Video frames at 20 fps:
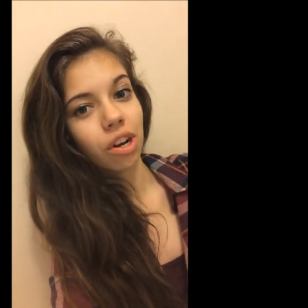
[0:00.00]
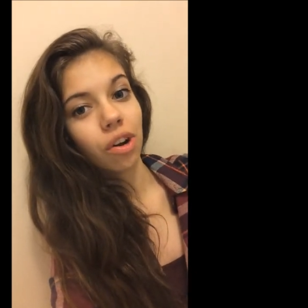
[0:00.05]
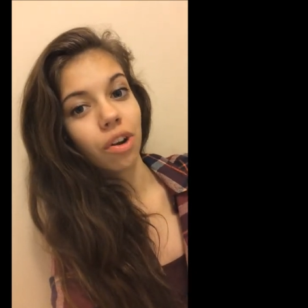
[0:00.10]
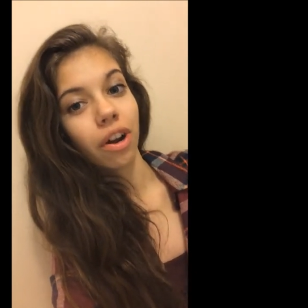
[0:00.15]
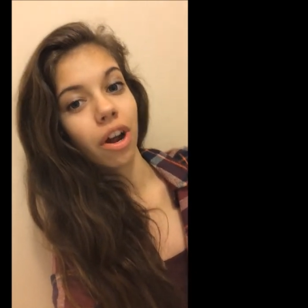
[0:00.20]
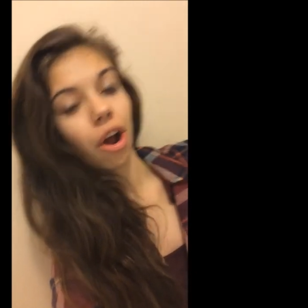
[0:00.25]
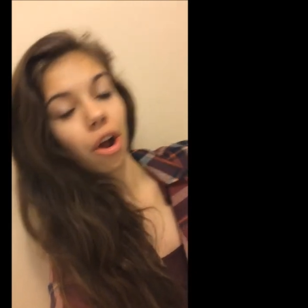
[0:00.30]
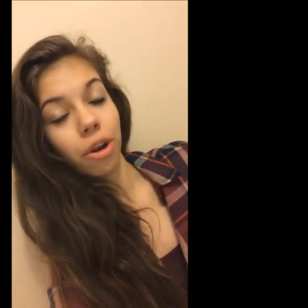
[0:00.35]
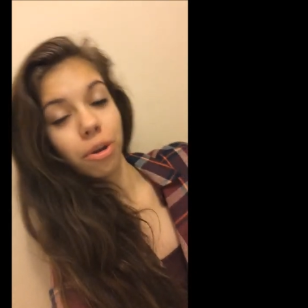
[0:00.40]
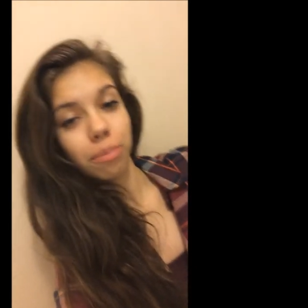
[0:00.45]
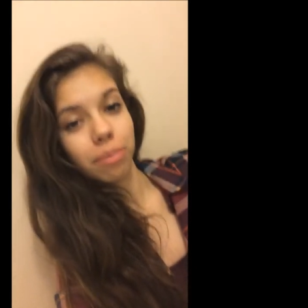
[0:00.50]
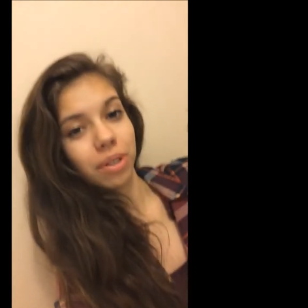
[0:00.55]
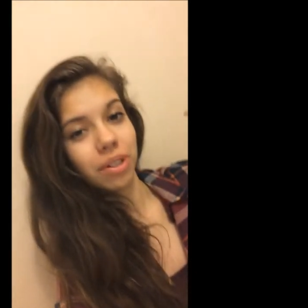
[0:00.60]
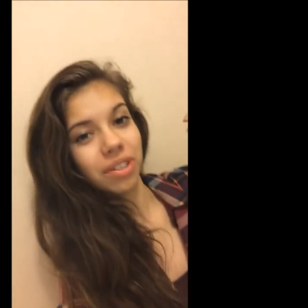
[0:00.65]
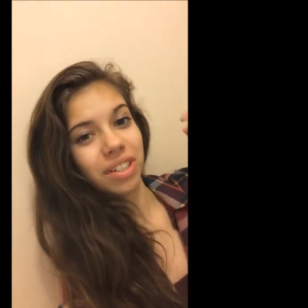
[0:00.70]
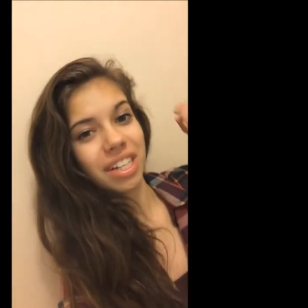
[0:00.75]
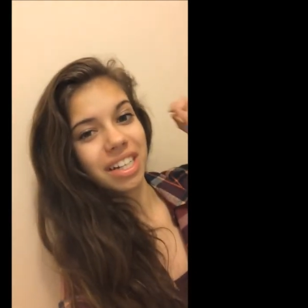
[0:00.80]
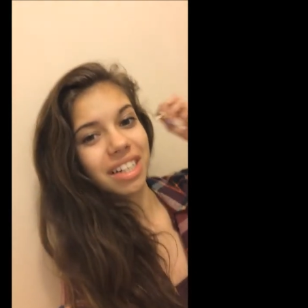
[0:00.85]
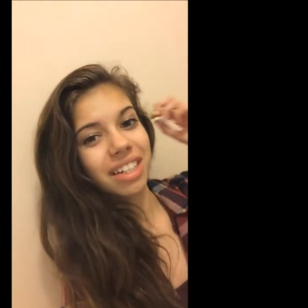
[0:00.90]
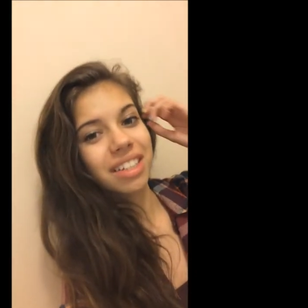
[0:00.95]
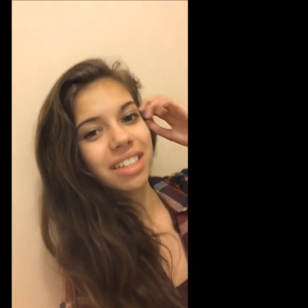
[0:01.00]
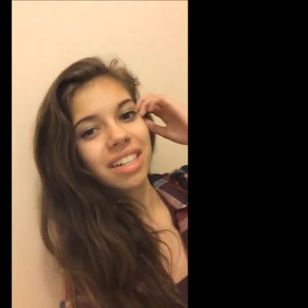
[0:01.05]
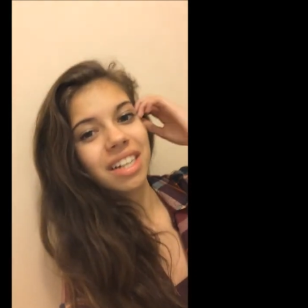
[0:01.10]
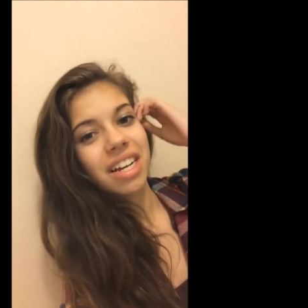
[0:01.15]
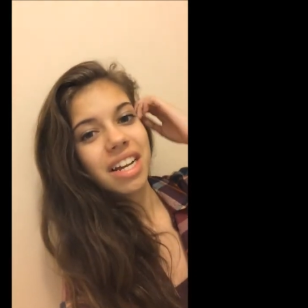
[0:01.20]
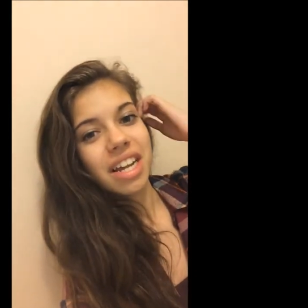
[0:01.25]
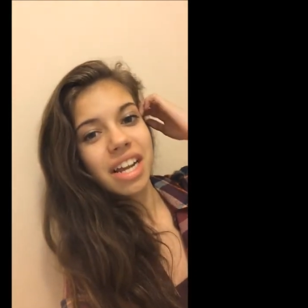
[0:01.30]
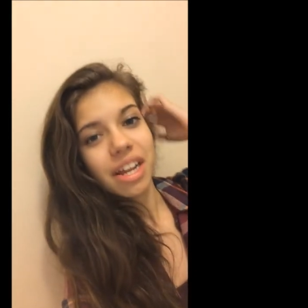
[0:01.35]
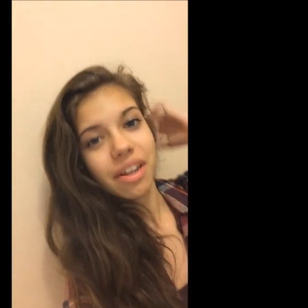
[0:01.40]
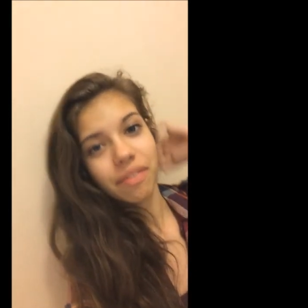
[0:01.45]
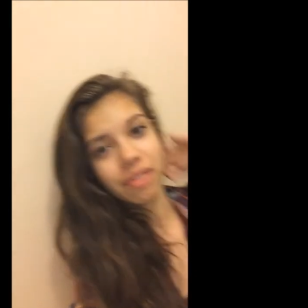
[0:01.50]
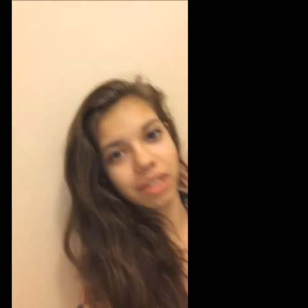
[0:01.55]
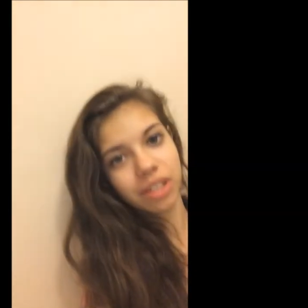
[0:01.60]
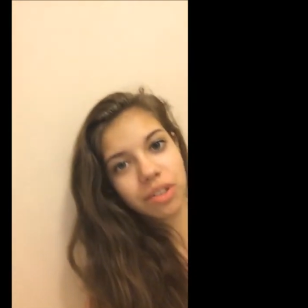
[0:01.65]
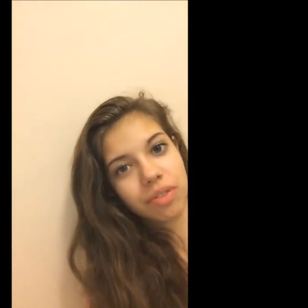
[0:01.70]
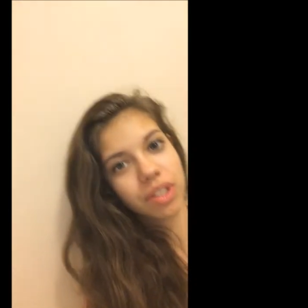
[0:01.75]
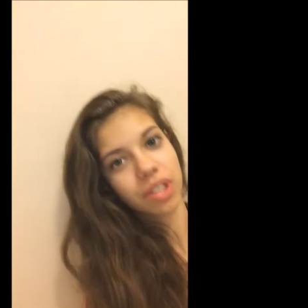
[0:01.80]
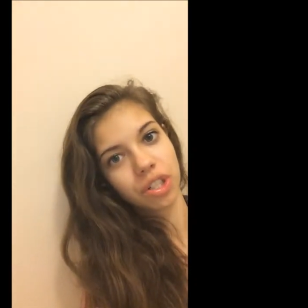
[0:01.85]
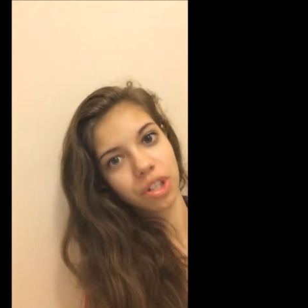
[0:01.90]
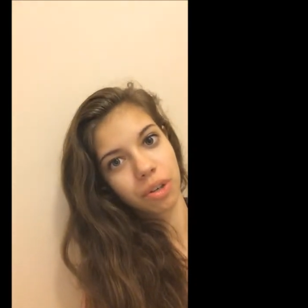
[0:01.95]
I hope you did, if
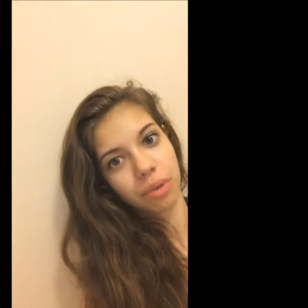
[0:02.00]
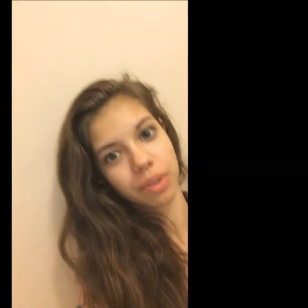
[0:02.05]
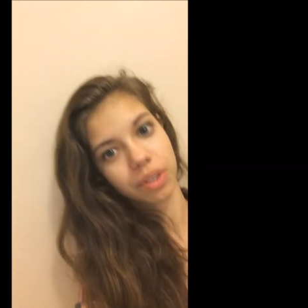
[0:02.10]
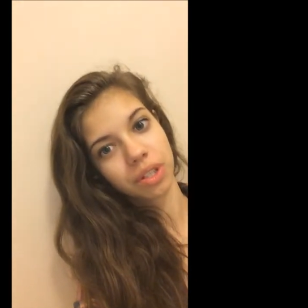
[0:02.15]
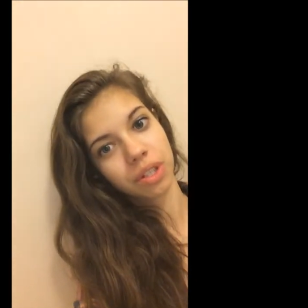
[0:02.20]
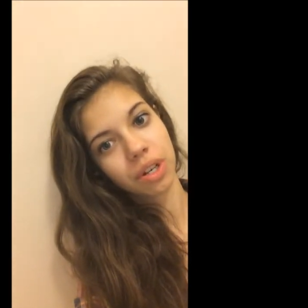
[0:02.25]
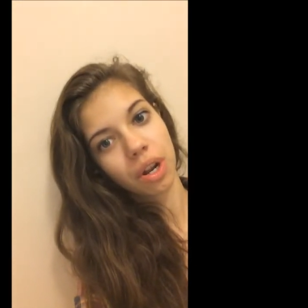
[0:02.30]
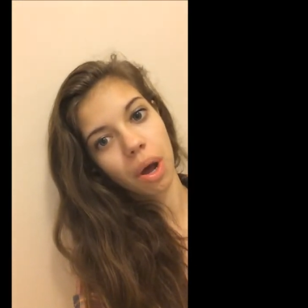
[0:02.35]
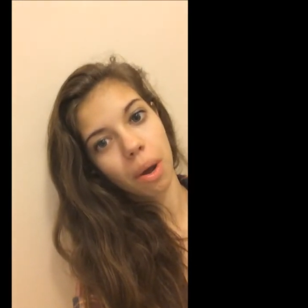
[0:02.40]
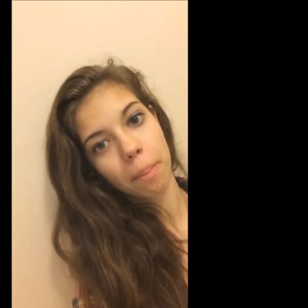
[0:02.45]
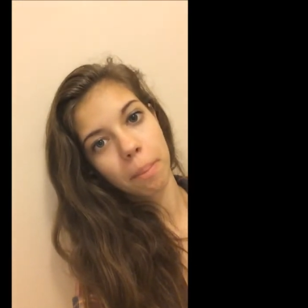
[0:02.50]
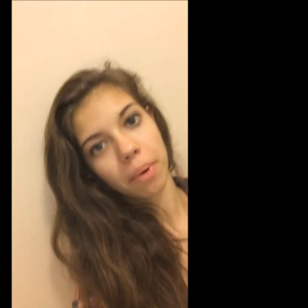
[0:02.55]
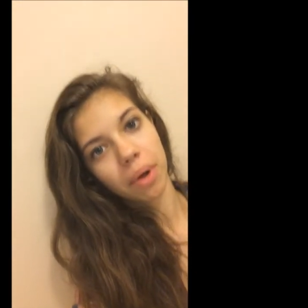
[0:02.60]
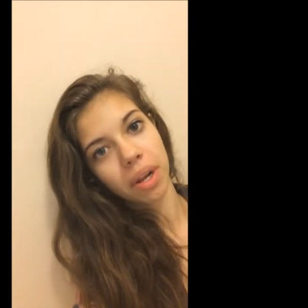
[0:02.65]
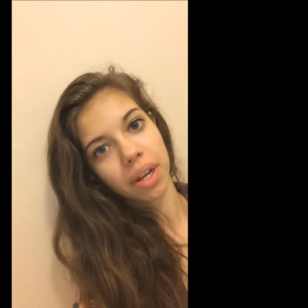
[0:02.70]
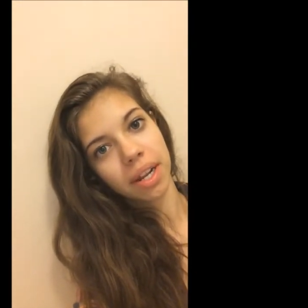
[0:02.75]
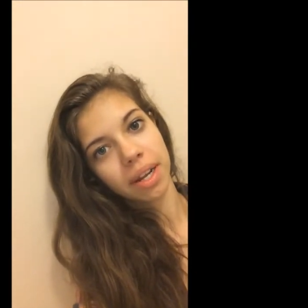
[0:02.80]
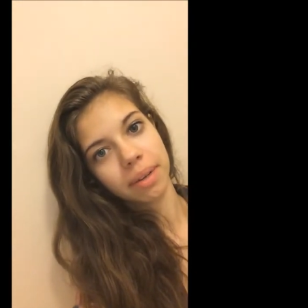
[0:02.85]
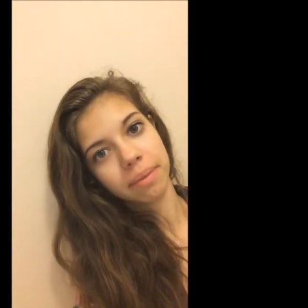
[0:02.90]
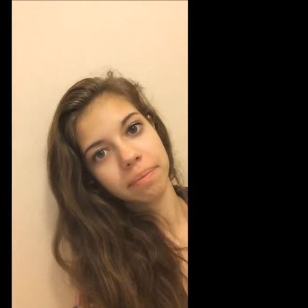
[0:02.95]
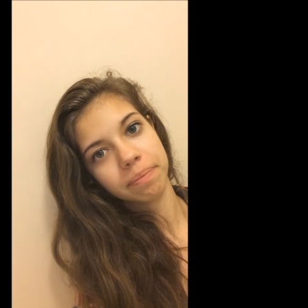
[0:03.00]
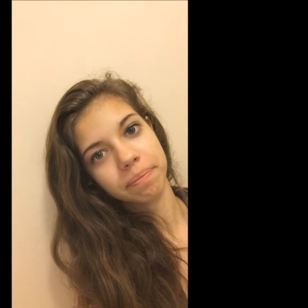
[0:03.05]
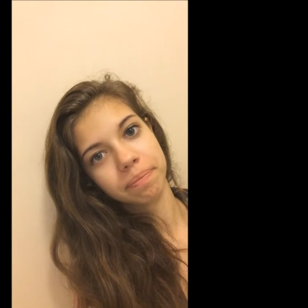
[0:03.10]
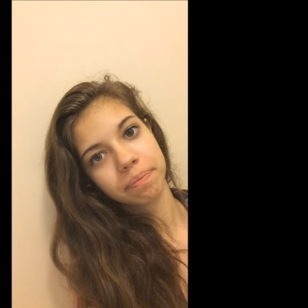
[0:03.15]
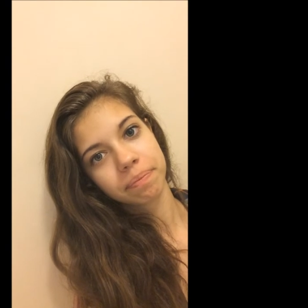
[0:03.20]
this video isn't up by then.